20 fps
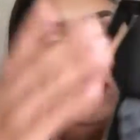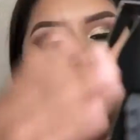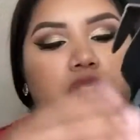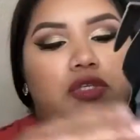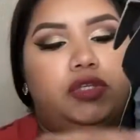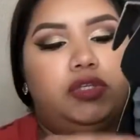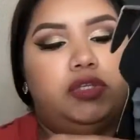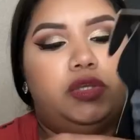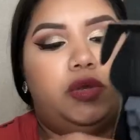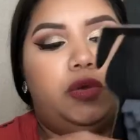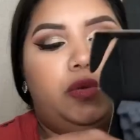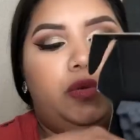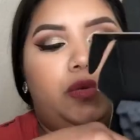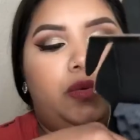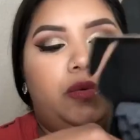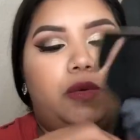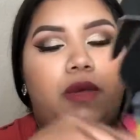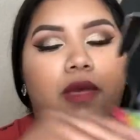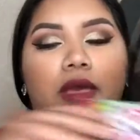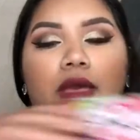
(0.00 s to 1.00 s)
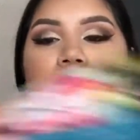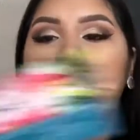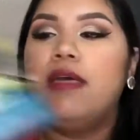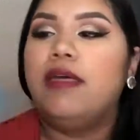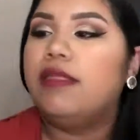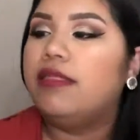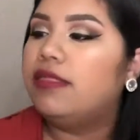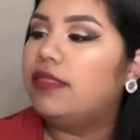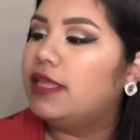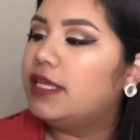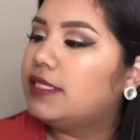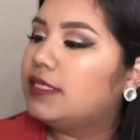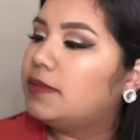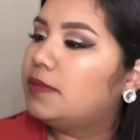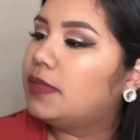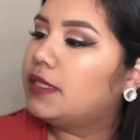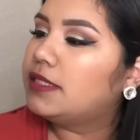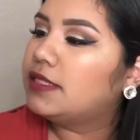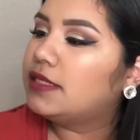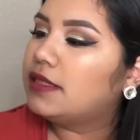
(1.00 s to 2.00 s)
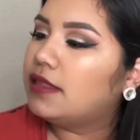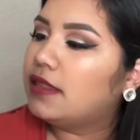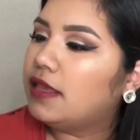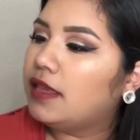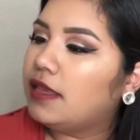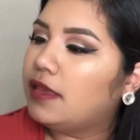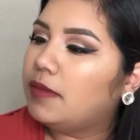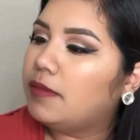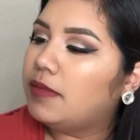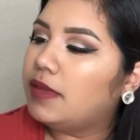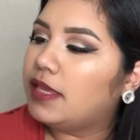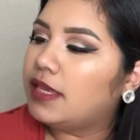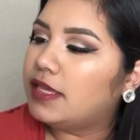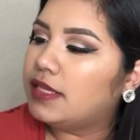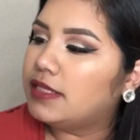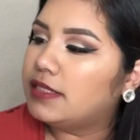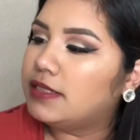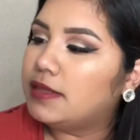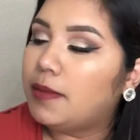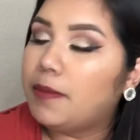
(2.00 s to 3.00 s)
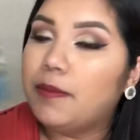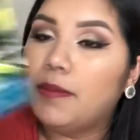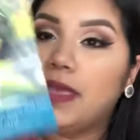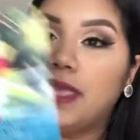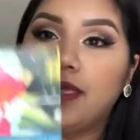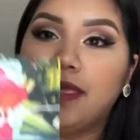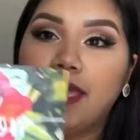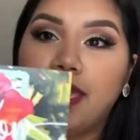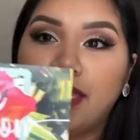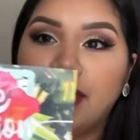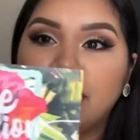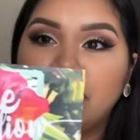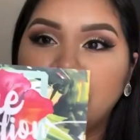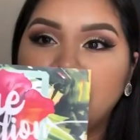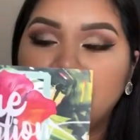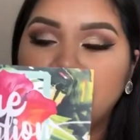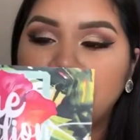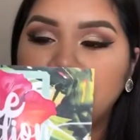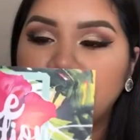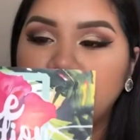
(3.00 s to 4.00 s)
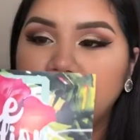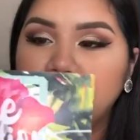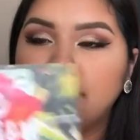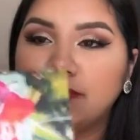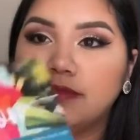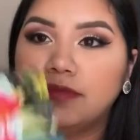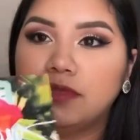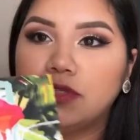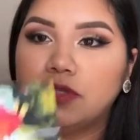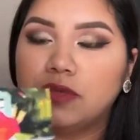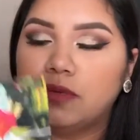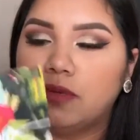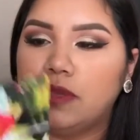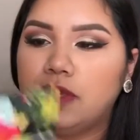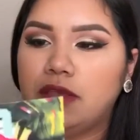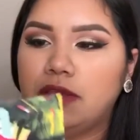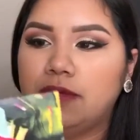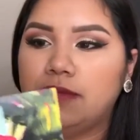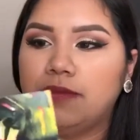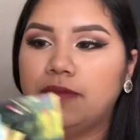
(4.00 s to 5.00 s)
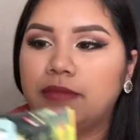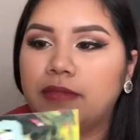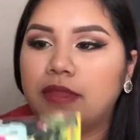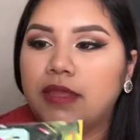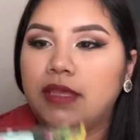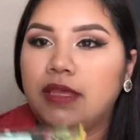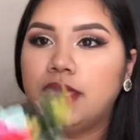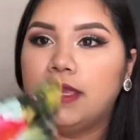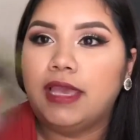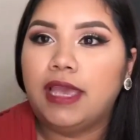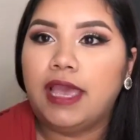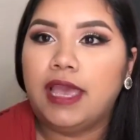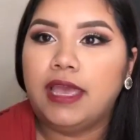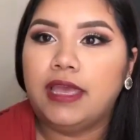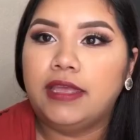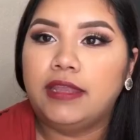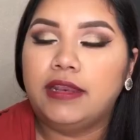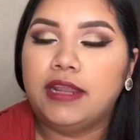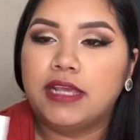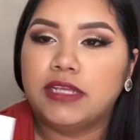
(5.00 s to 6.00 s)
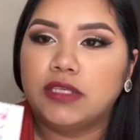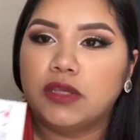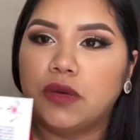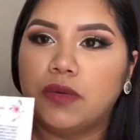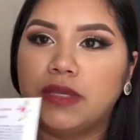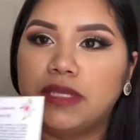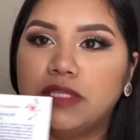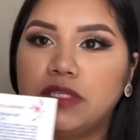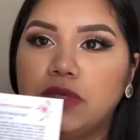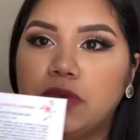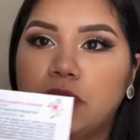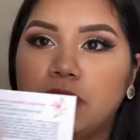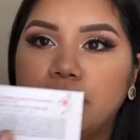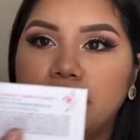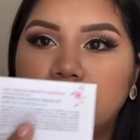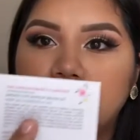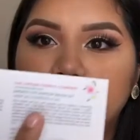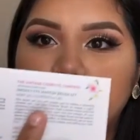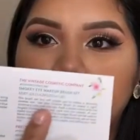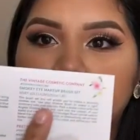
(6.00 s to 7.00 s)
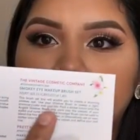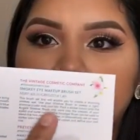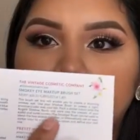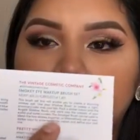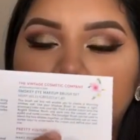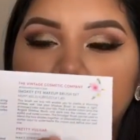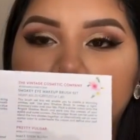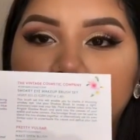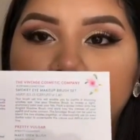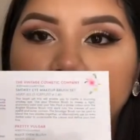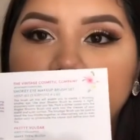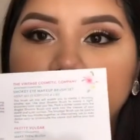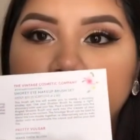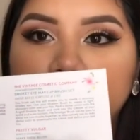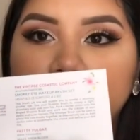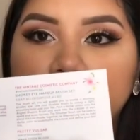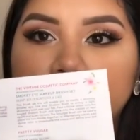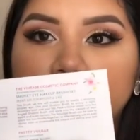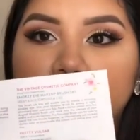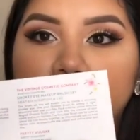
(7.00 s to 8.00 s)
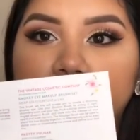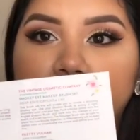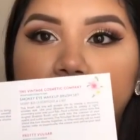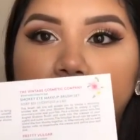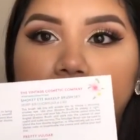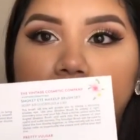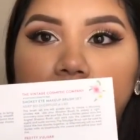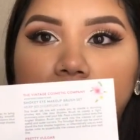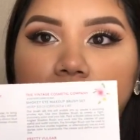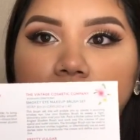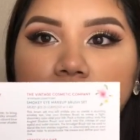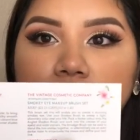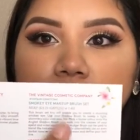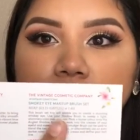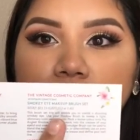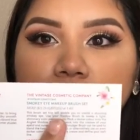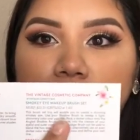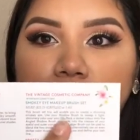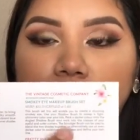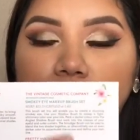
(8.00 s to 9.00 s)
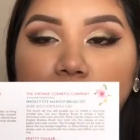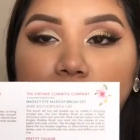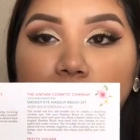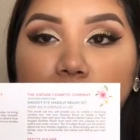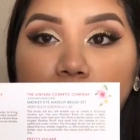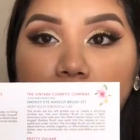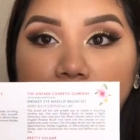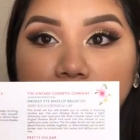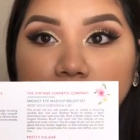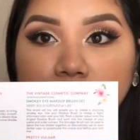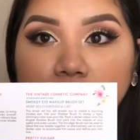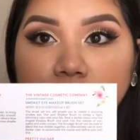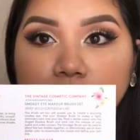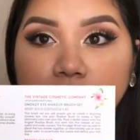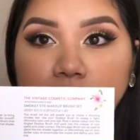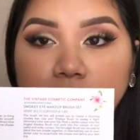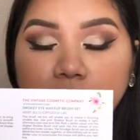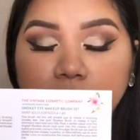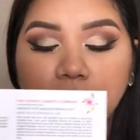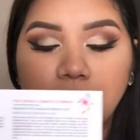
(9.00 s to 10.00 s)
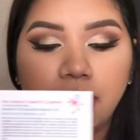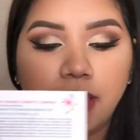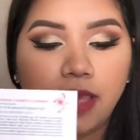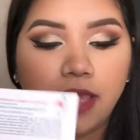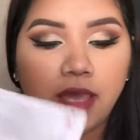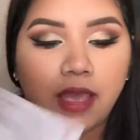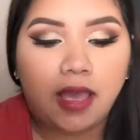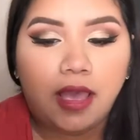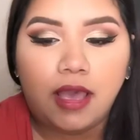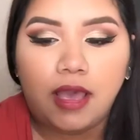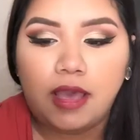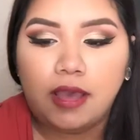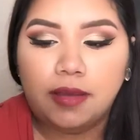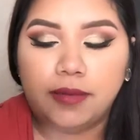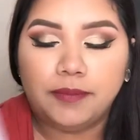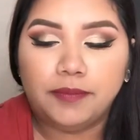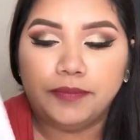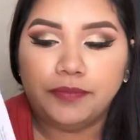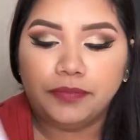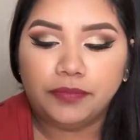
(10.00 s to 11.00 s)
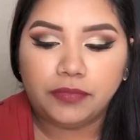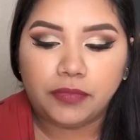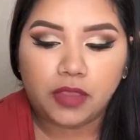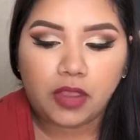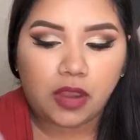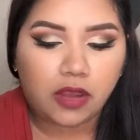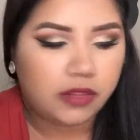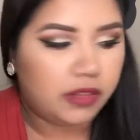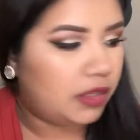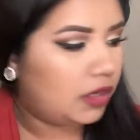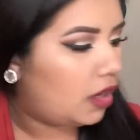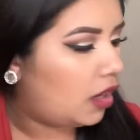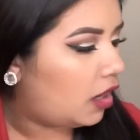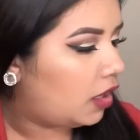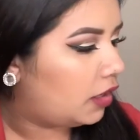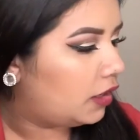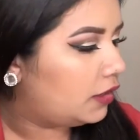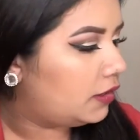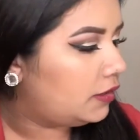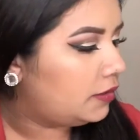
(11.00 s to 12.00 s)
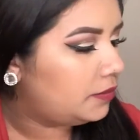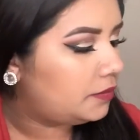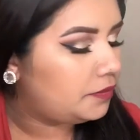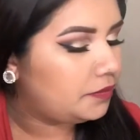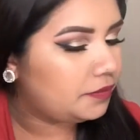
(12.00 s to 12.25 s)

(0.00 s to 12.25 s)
So this month's theme is vacation, so cute. And as always, you always get a list of products and their prices um, on the card.